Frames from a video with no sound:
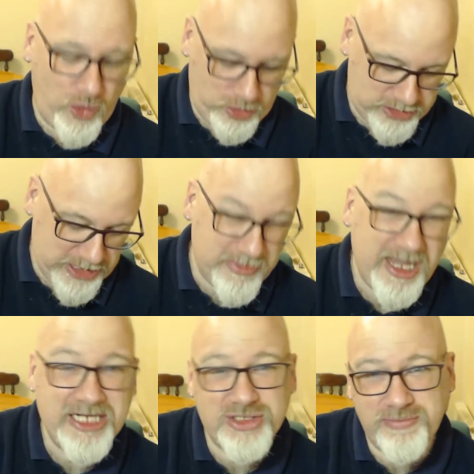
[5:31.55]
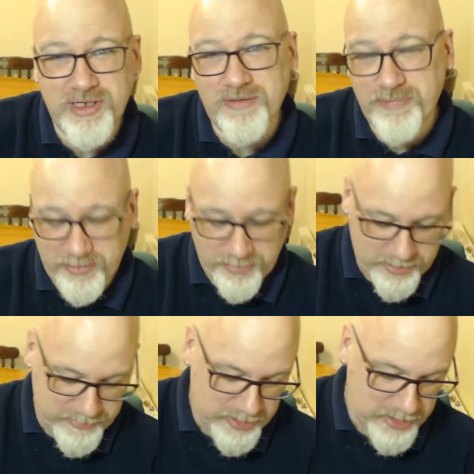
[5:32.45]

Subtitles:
long time. Heisenberg Pinkman.